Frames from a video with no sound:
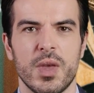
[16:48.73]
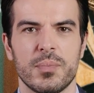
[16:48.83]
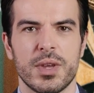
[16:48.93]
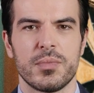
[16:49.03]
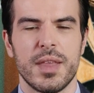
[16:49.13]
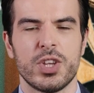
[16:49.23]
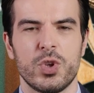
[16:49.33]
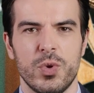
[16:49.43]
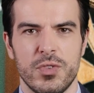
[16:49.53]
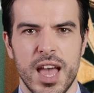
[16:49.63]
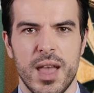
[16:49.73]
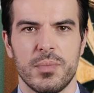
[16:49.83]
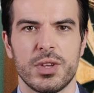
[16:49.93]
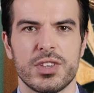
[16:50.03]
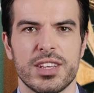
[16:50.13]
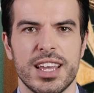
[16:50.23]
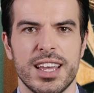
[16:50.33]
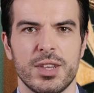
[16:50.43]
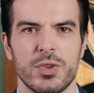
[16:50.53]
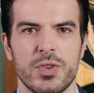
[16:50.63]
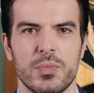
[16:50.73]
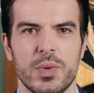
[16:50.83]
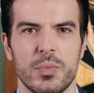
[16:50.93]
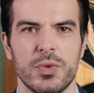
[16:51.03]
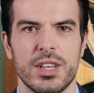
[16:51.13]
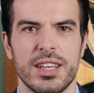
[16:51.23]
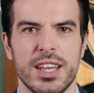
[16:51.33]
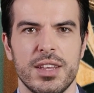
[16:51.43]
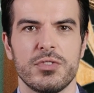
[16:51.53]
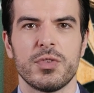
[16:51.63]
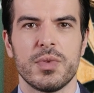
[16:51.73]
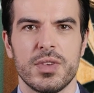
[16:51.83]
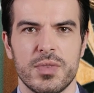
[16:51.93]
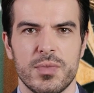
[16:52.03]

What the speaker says: but a measure of how much scandalous people can gain from it,